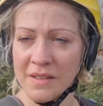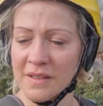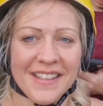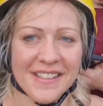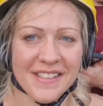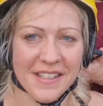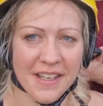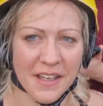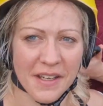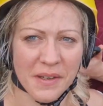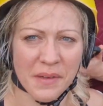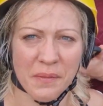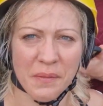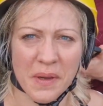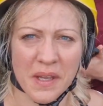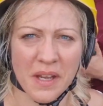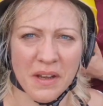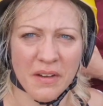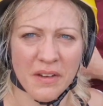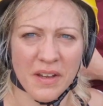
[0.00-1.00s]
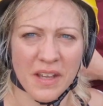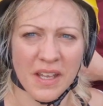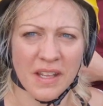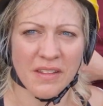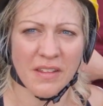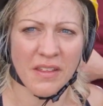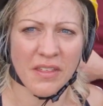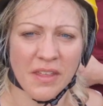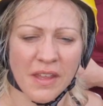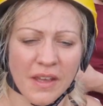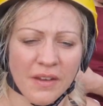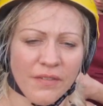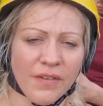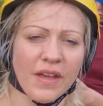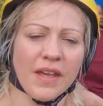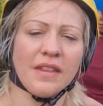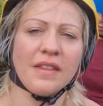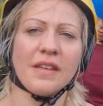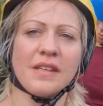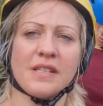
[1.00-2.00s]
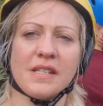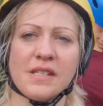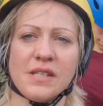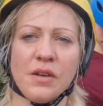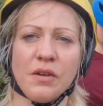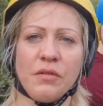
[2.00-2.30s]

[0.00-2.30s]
So we are in the thick of it. This is